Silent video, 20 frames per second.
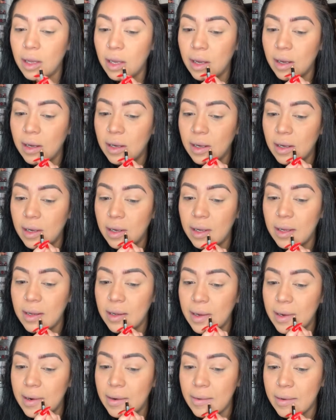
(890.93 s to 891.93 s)

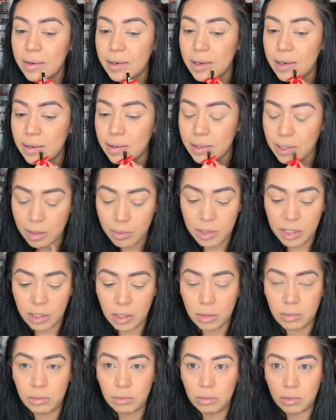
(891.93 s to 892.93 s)
I ordered it on
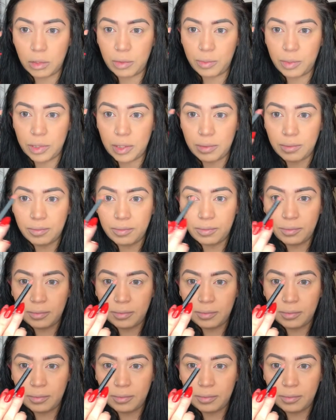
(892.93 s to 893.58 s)
Amazon. Oops.